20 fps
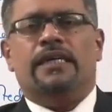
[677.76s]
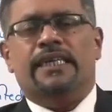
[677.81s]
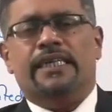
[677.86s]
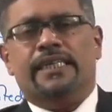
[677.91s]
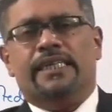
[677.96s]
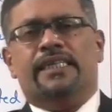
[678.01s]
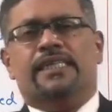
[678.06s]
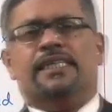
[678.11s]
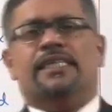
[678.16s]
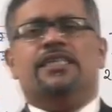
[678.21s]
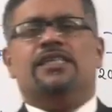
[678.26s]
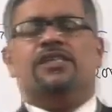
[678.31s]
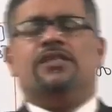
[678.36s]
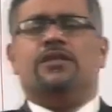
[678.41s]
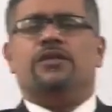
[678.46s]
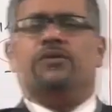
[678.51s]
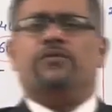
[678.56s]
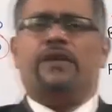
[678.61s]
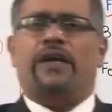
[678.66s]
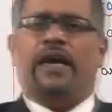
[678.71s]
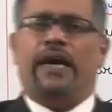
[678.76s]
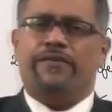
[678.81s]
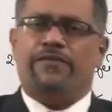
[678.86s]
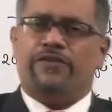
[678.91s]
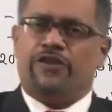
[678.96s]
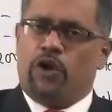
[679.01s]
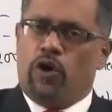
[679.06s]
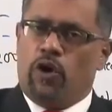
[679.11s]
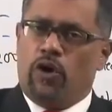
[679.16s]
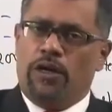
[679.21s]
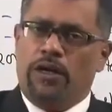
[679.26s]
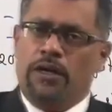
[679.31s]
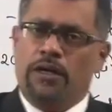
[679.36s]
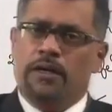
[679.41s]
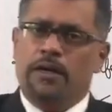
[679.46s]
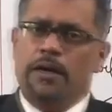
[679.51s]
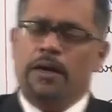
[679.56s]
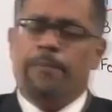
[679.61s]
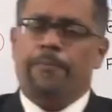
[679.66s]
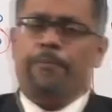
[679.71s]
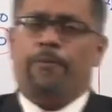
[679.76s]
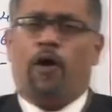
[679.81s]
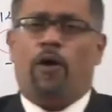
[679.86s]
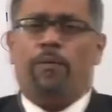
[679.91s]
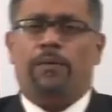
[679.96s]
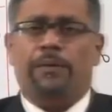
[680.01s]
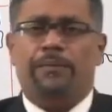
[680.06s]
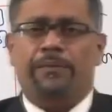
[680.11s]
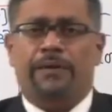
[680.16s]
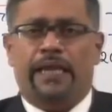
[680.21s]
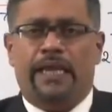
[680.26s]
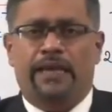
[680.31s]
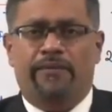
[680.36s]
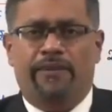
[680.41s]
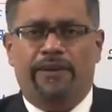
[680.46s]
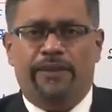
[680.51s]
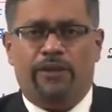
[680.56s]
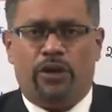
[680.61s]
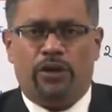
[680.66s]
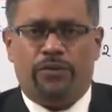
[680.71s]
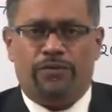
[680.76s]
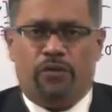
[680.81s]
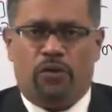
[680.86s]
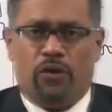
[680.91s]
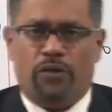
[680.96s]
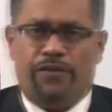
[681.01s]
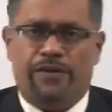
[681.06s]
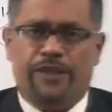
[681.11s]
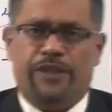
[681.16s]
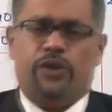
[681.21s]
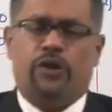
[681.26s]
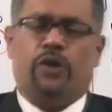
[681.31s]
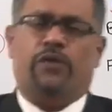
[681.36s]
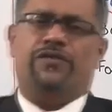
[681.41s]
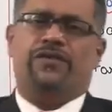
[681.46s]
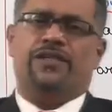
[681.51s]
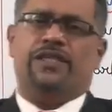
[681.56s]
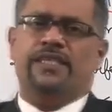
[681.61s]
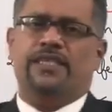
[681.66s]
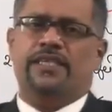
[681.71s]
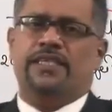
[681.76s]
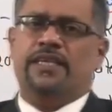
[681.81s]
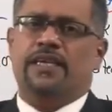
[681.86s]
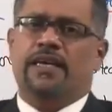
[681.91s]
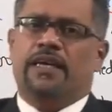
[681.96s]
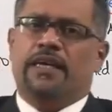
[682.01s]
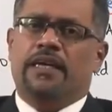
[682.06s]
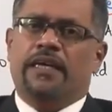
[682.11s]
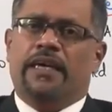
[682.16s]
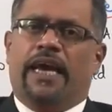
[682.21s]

In this session, we have solved problem 11 on forfeiture of shares.